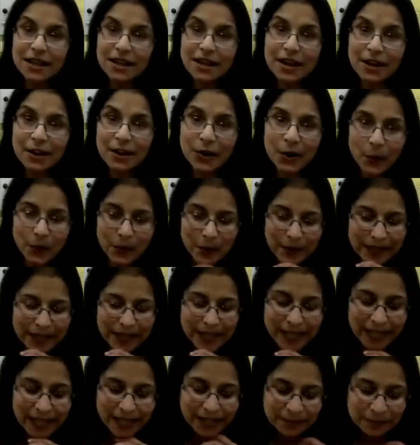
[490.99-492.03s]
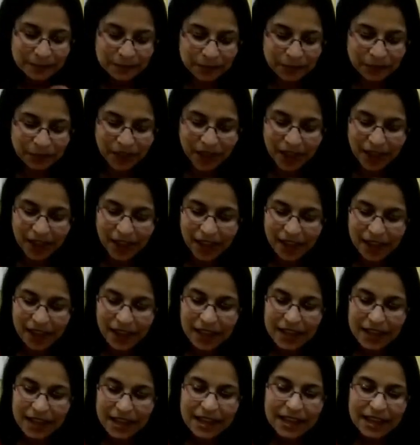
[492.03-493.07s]
that are going in,
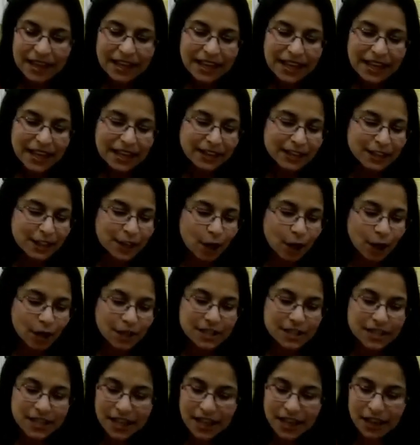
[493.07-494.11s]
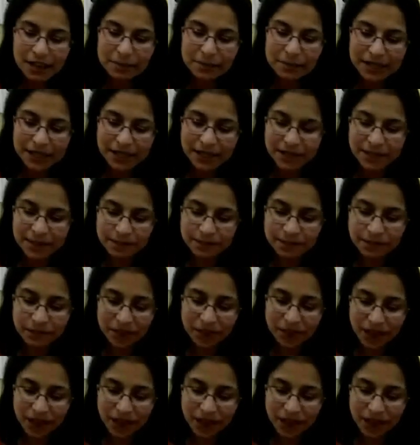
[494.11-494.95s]
can you tell me,